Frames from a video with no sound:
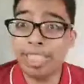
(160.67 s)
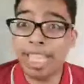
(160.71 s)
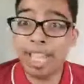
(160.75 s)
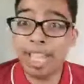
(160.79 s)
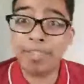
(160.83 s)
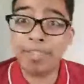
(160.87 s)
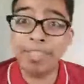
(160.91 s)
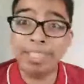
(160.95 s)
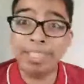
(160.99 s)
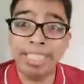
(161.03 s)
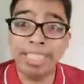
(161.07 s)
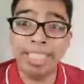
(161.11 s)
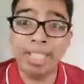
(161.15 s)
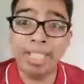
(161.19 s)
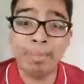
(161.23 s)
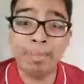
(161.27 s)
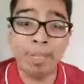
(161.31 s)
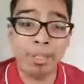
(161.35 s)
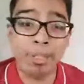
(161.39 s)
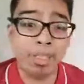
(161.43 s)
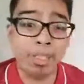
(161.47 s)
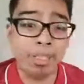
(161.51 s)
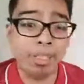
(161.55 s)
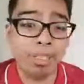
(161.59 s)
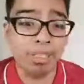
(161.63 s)
everything
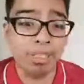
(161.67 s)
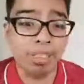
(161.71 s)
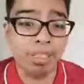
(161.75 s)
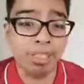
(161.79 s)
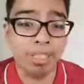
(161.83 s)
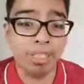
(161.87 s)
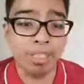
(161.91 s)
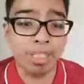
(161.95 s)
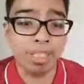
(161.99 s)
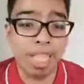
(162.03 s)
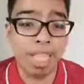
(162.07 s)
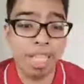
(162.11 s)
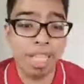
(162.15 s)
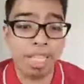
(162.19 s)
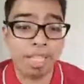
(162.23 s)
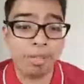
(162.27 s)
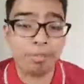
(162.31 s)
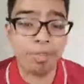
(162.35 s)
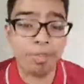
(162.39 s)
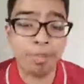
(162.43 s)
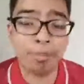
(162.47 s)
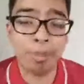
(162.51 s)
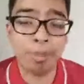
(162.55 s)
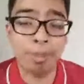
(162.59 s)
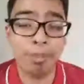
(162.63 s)
about the
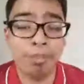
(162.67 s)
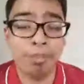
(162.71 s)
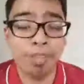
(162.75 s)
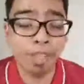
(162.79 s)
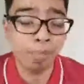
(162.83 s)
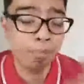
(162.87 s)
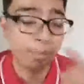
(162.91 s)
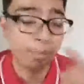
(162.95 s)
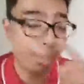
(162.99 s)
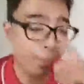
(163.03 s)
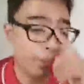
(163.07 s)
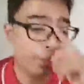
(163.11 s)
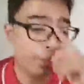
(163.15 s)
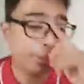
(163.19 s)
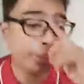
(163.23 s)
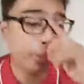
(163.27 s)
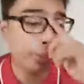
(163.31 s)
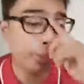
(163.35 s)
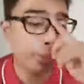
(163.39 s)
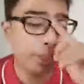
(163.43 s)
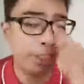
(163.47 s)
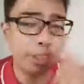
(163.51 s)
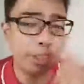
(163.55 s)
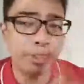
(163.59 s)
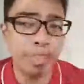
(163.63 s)
performance
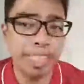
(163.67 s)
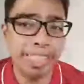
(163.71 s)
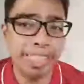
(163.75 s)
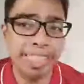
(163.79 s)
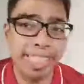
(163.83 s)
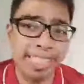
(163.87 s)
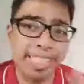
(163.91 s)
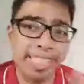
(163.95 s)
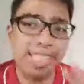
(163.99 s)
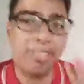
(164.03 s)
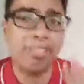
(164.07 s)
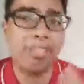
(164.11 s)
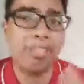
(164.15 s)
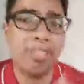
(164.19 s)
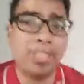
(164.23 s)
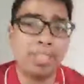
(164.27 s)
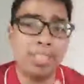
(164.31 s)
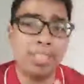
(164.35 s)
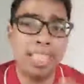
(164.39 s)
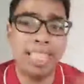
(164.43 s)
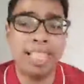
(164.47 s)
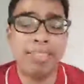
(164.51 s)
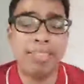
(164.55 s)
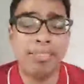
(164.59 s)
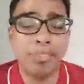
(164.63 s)
was great except for
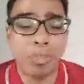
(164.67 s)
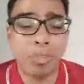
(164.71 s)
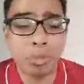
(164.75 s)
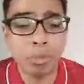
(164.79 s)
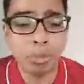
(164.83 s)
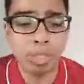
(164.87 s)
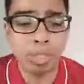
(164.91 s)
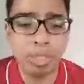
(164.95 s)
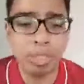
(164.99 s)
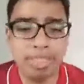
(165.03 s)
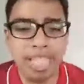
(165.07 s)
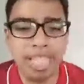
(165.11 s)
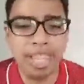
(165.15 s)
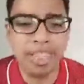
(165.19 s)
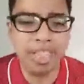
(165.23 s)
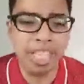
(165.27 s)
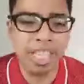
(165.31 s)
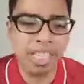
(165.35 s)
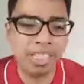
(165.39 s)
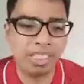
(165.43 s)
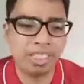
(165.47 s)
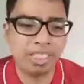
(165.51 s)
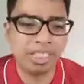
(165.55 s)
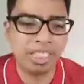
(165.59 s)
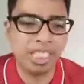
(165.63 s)
the live vocals. I
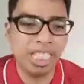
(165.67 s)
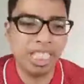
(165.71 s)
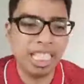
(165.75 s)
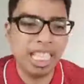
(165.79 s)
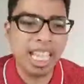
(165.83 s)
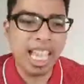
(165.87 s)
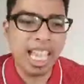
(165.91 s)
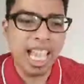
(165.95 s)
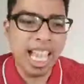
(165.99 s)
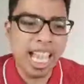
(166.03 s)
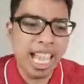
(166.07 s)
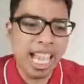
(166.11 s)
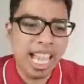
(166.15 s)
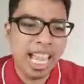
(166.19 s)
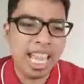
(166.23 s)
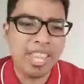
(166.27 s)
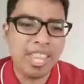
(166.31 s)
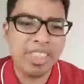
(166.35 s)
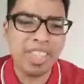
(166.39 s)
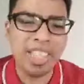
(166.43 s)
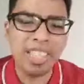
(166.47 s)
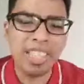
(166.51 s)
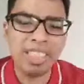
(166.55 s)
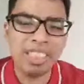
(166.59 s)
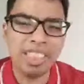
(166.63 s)
think
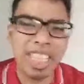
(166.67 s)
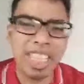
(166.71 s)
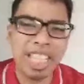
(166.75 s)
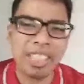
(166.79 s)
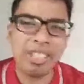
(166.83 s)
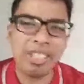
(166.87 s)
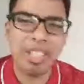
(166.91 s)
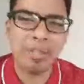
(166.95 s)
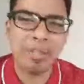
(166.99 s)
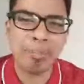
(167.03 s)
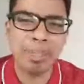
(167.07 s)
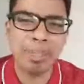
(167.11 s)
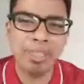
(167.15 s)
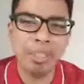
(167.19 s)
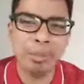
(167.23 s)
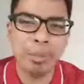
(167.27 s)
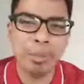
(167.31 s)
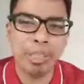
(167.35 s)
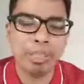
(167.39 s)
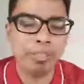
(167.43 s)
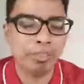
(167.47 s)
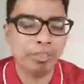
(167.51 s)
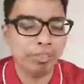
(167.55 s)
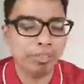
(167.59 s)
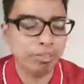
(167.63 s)
she had pretty
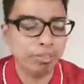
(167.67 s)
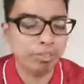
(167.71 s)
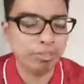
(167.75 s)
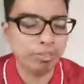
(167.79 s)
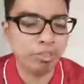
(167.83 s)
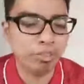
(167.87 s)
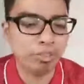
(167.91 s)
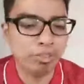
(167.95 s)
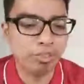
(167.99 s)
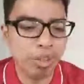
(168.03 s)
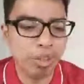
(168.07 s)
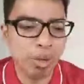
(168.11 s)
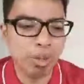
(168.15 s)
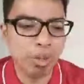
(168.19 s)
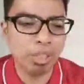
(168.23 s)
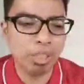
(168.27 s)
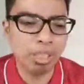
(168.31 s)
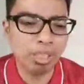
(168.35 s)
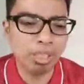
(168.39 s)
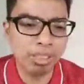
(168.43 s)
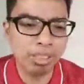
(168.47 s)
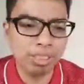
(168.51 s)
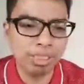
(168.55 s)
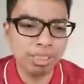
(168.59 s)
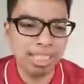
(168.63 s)
weak
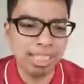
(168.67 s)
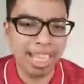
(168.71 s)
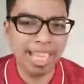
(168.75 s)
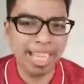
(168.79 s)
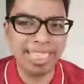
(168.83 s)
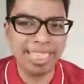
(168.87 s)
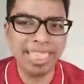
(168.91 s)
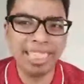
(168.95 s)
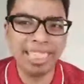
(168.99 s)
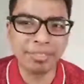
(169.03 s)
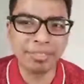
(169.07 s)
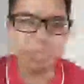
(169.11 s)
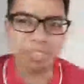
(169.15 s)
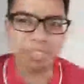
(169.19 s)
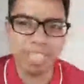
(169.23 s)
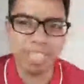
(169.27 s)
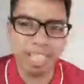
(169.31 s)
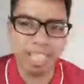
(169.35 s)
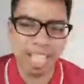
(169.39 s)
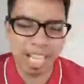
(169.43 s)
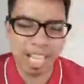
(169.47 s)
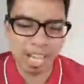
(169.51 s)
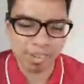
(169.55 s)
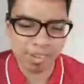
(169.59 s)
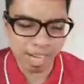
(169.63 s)
vocals at least for
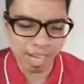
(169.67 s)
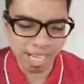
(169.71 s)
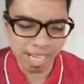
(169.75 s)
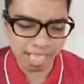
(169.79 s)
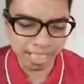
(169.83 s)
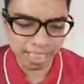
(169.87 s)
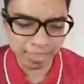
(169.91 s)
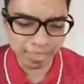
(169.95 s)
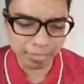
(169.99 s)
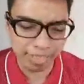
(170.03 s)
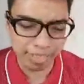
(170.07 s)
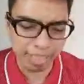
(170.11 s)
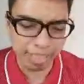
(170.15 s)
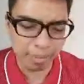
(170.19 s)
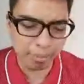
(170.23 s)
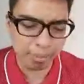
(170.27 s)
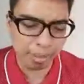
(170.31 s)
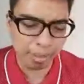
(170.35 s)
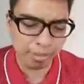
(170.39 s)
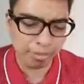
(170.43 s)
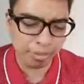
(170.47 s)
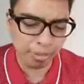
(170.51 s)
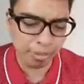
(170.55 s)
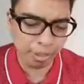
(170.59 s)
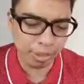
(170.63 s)
that
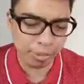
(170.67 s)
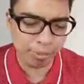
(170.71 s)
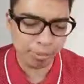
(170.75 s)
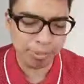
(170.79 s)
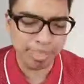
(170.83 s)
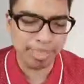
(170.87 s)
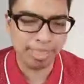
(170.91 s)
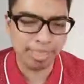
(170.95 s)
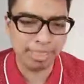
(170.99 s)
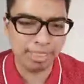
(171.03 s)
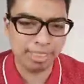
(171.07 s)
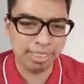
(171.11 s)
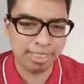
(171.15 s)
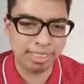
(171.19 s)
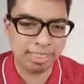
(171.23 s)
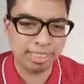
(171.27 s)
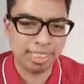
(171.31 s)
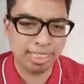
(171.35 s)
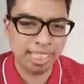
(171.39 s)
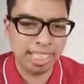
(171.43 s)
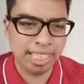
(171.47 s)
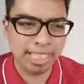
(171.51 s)
performance.